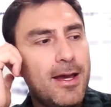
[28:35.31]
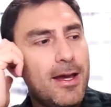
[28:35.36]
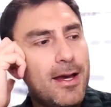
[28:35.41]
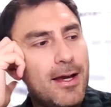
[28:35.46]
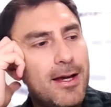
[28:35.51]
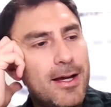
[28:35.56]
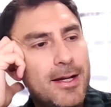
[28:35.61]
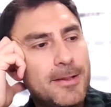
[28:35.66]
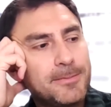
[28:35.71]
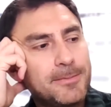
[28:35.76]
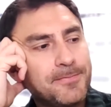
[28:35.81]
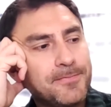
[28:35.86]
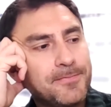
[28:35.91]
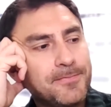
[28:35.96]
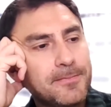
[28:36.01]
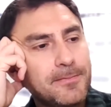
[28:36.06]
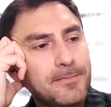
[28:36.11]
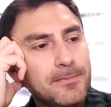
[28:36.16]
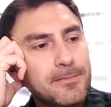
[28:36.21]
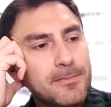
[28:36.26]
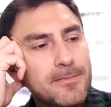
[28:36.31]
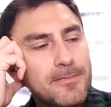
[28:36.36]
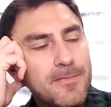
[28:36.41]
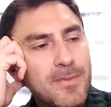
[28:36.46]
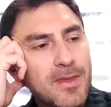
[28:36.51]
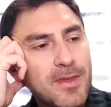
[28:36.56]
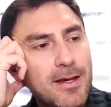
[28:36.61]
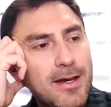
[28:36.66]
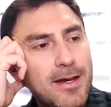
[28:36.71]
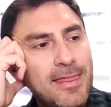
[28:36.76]
and
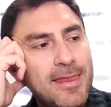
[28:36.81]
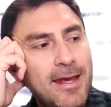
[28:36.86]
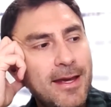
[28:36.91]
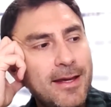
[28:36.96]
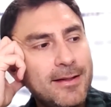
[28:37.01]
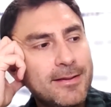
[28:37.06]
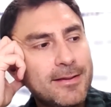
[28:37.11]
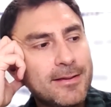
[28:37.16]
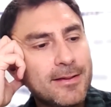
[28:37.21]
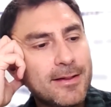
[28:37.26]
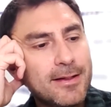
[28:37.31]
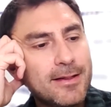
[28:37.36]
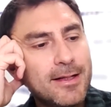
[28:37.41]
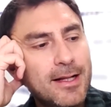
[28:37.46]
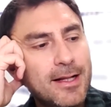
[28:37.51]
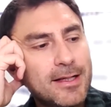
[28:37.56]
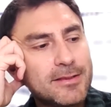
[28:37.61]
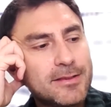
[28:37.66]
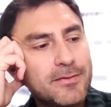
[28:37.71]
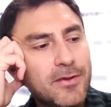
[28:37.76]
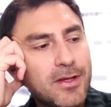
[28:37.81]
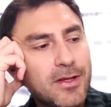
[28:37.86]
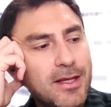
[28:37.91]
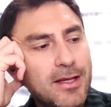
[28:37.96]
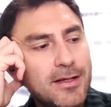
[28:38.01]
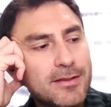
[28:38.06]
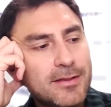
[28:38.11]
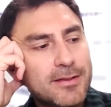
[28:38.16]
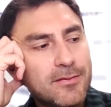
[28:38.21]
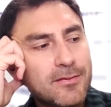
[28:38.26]
then in the last few
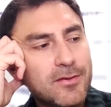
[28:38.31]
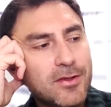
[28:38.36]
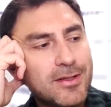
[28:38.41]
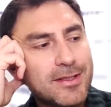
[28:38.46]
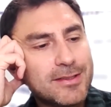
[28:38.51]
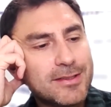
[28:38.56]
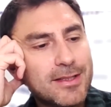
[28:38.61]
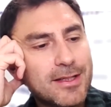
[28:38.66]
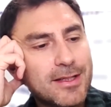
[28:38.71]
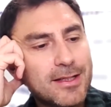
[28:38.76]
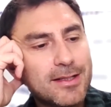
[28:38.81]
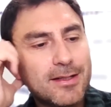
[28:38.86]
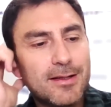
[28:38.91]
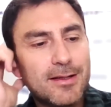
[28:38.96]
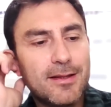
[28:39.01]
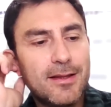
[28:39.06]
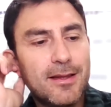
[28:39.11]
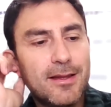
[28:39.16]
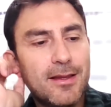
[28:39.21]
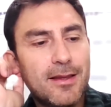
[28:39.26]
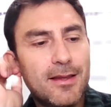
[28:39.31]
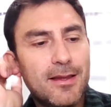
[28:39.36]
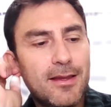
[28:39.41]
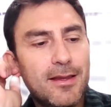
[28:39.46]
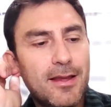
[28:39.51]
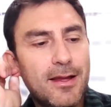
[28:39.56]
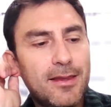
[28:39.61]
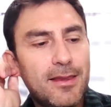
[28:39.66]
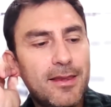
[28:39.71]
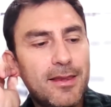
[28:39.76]
years I've noticed that
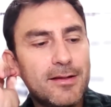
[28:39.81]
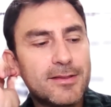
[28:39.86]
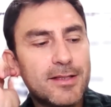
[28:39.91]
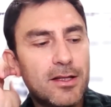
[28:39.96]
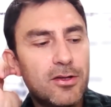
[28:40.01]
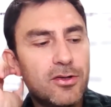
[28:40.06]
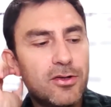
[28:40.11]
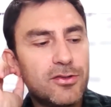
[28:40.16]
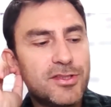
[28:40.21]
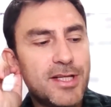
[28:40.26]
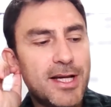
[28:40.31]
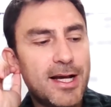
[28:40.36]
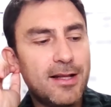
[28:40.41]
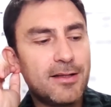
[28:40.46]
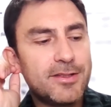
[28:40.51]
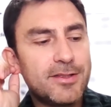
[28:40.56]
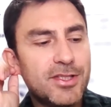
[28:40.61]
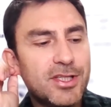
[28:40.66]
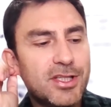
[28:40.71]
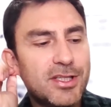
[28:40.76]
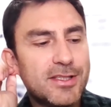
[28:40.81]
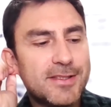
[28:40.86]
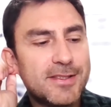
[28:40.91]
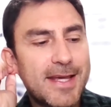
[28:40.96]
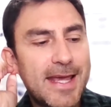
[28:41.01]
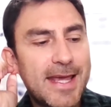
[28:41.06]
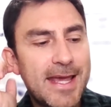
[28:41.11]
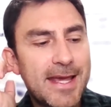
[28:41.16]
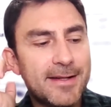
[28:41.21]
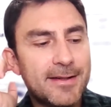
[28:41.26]
there's a lot of challenges
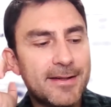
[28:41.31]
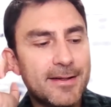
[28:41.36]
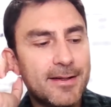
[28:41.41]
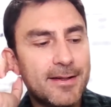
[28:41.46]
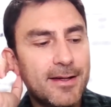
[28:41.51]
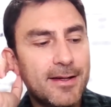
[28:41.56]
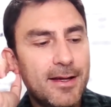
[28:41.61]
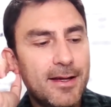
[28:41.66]
in